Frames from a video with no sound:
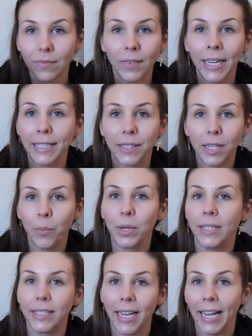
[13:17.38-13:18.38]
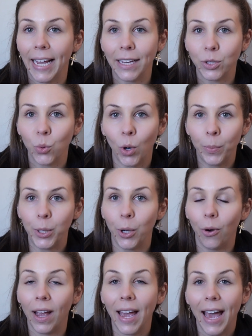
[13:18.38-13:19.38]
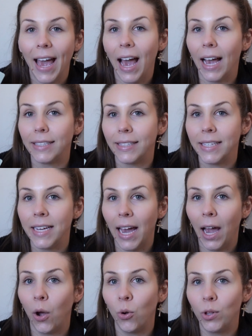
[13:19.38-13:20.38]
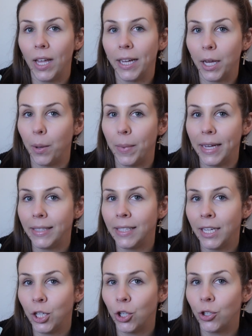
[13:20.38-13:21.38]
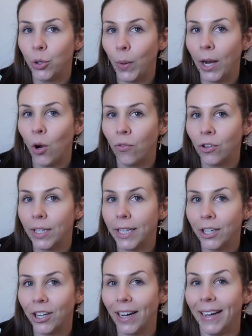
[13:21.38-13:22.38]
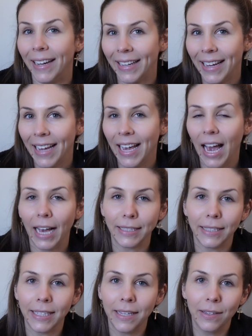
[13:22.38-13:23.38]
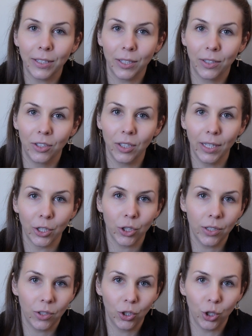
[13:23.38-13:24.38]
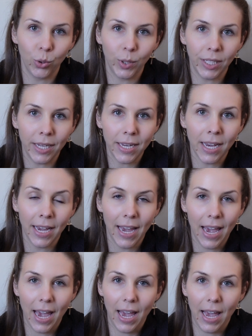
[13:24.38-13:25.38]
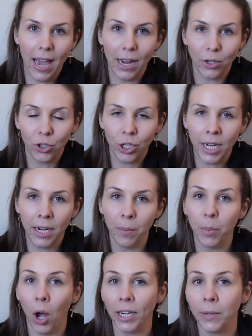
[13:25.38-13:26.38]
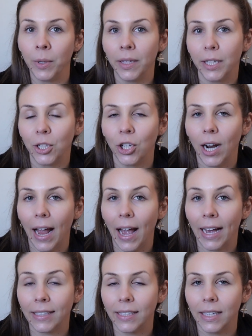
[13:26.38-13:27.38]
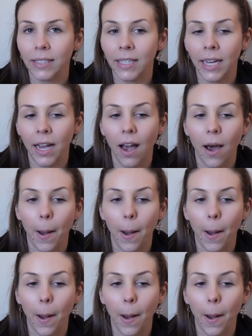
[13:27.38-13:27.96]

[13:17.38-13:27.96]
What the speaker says: It's somebody saying, hey, Scorpio, I see how like amazing you're doing over here. I see this delicious, juicy energy and embodiment that you're accessing.